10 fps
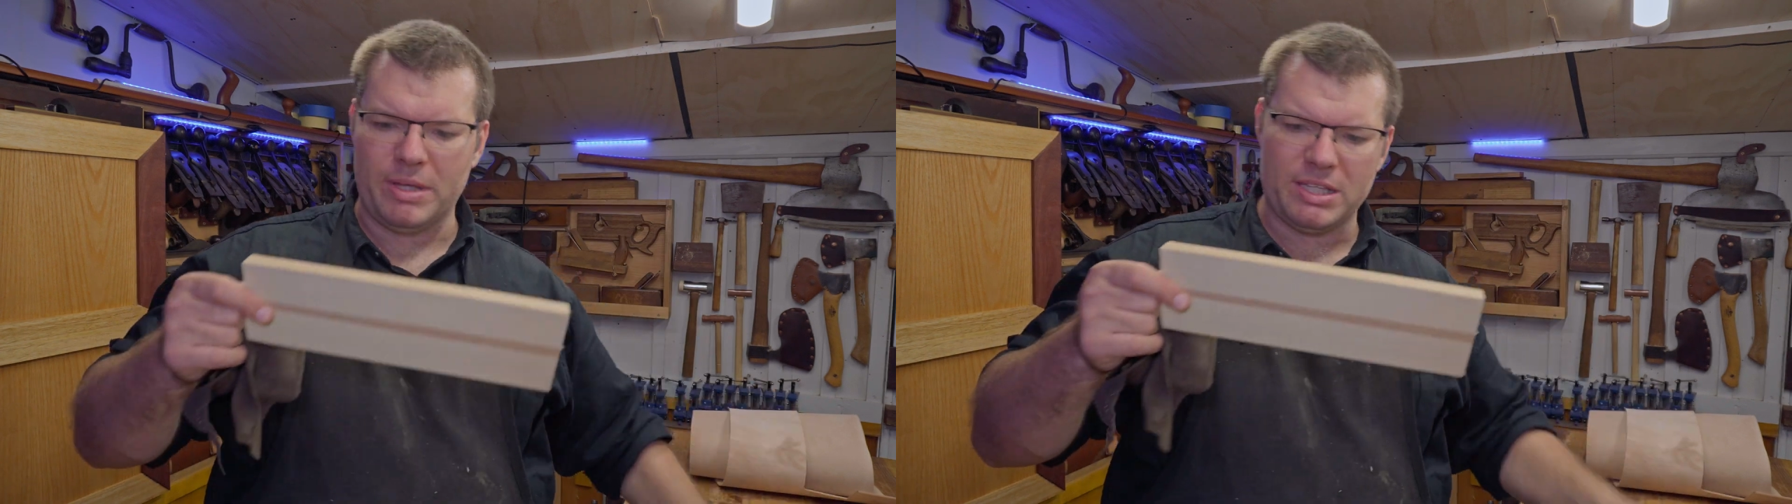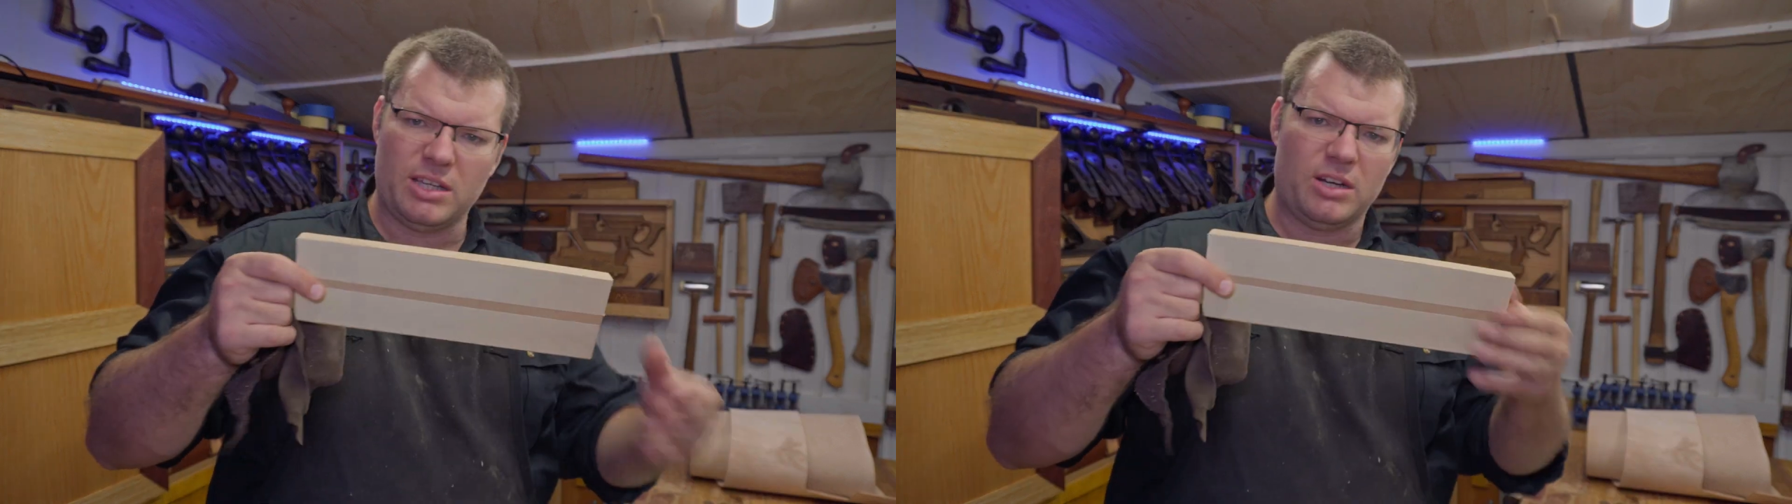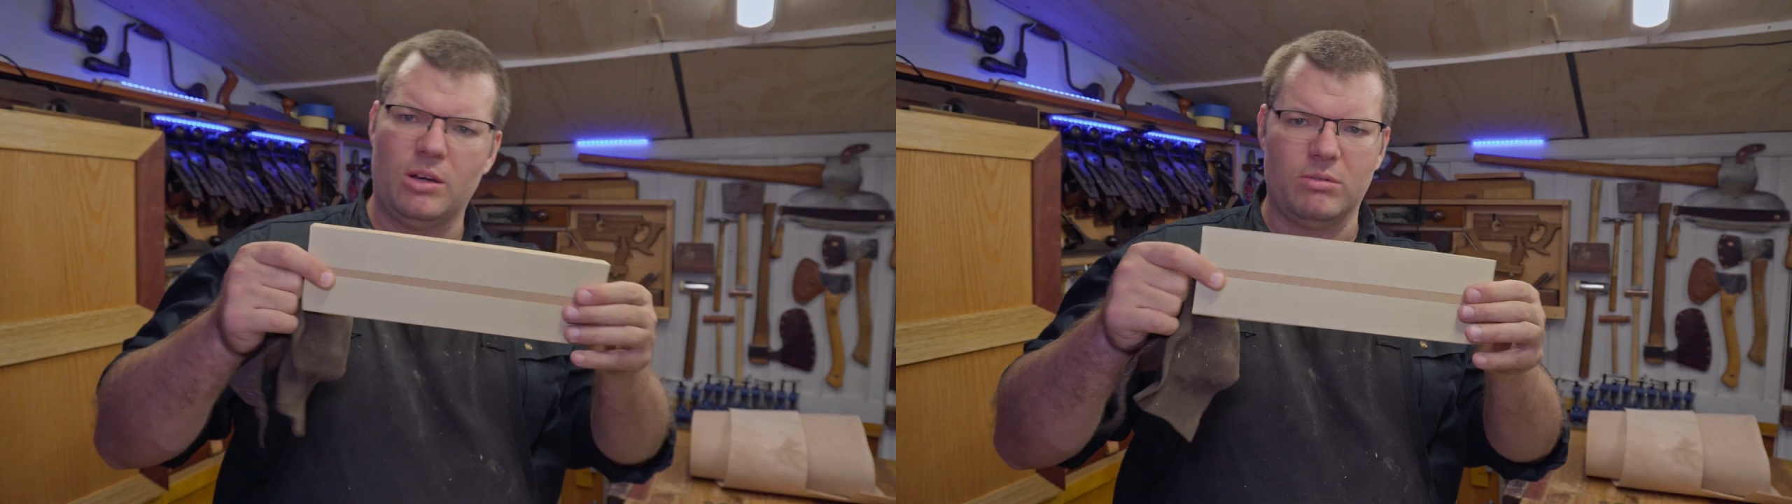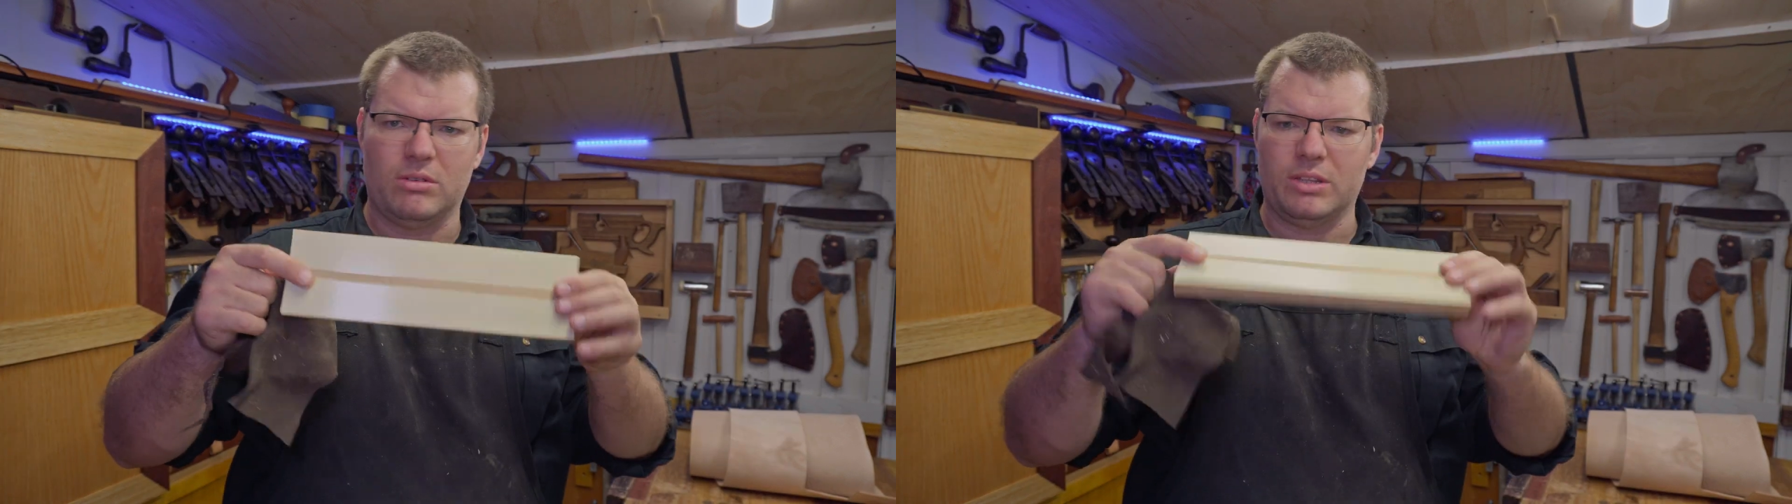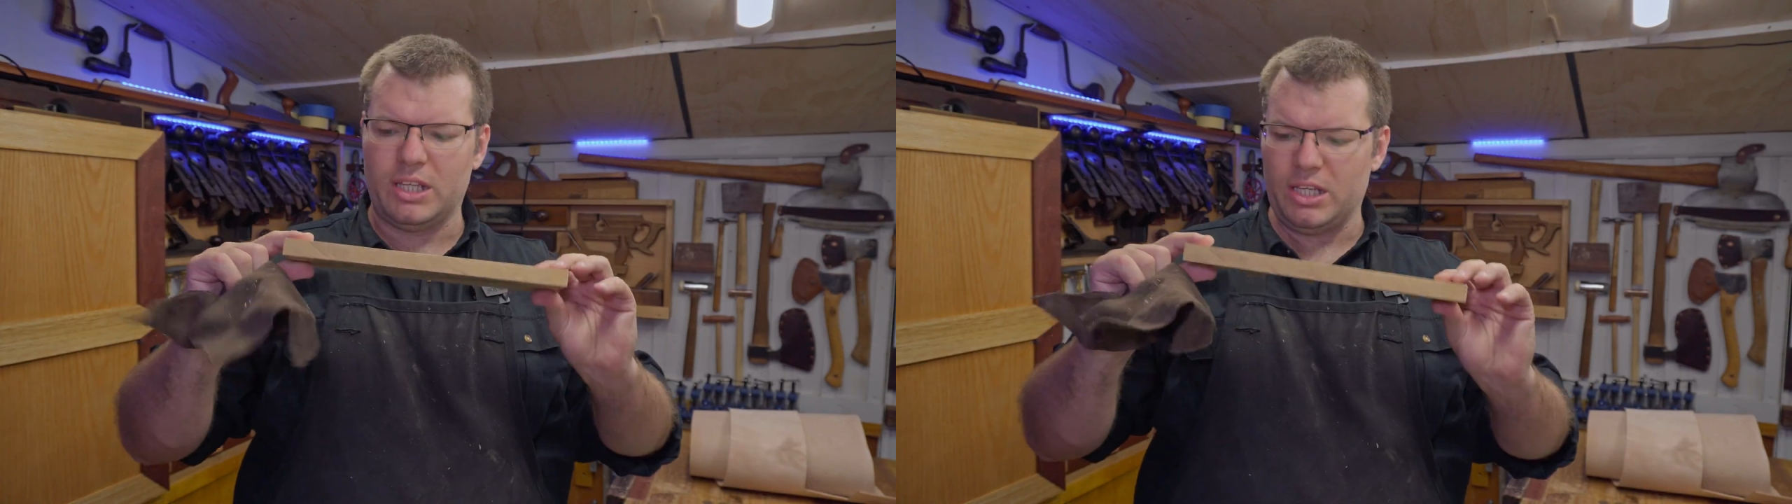That's going to hold
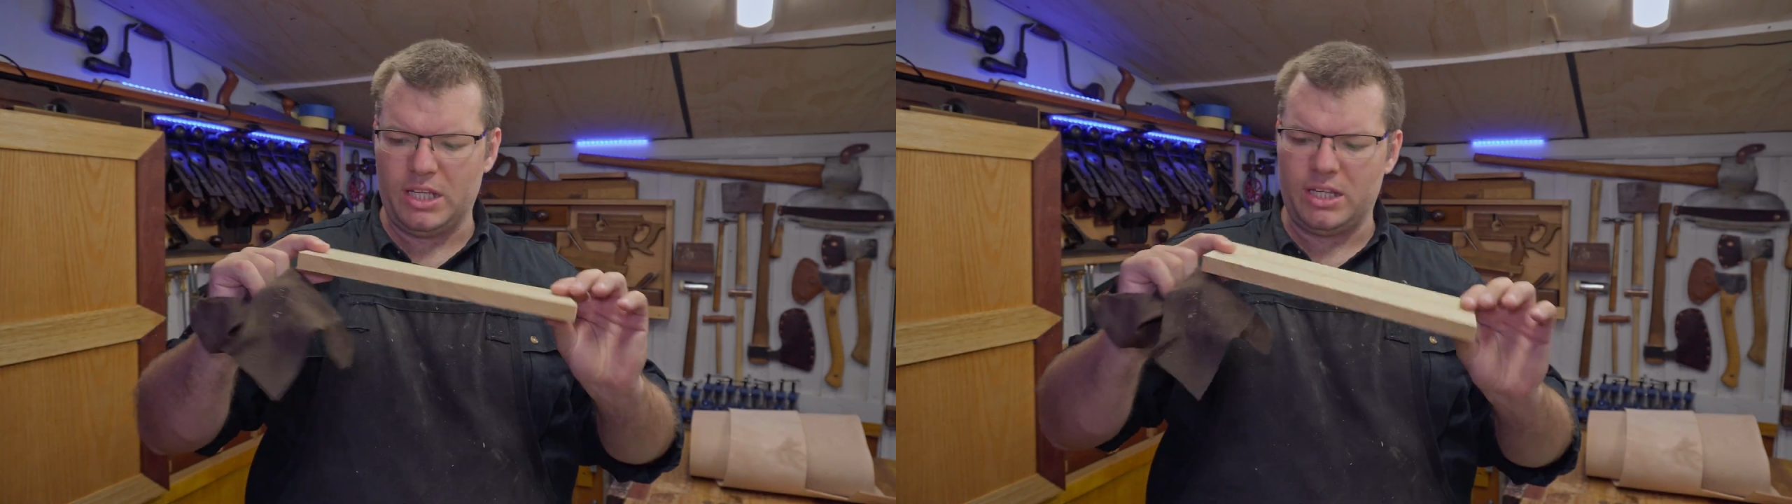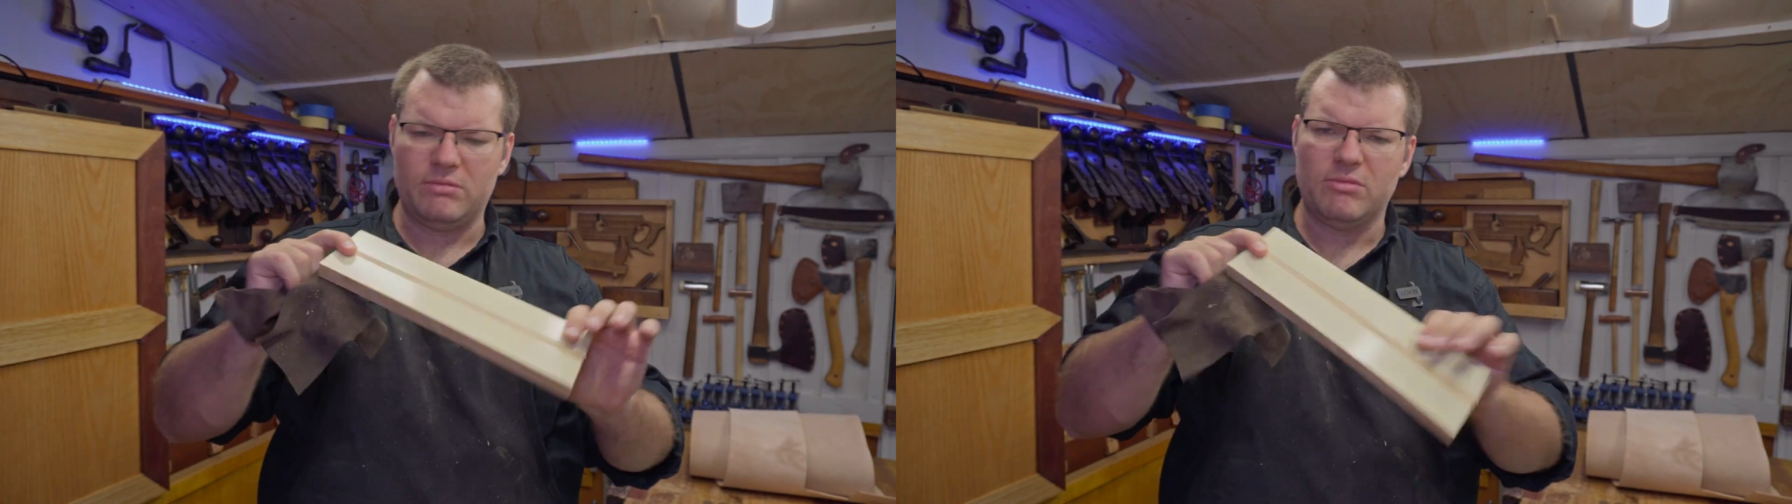on there.